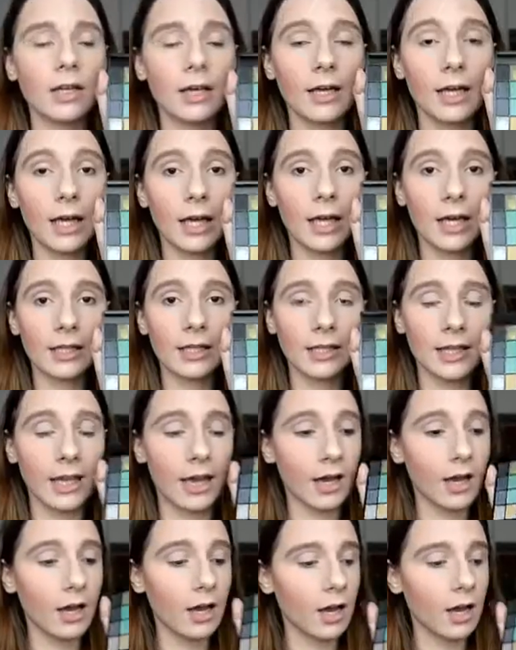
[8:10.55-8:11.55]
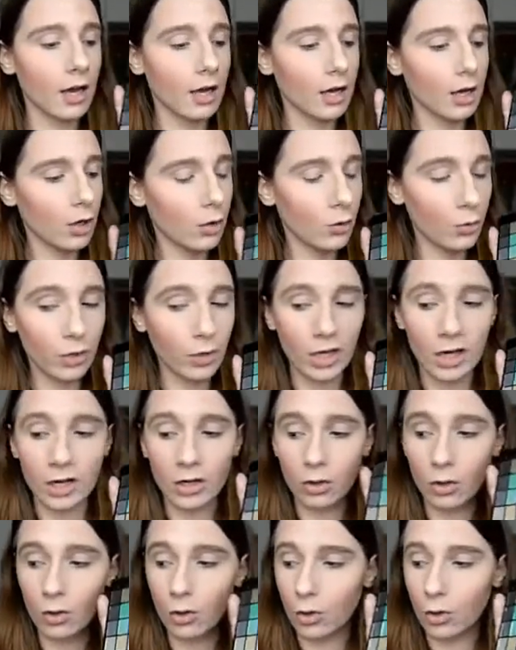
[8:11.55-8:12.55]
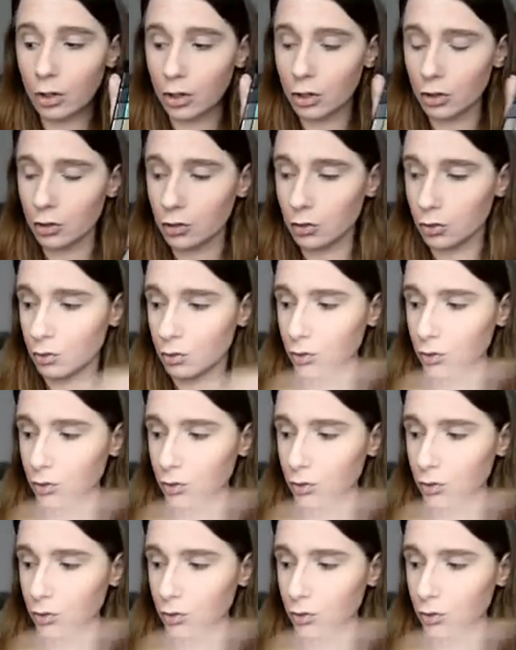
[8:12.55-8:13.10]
And yeah, we are going to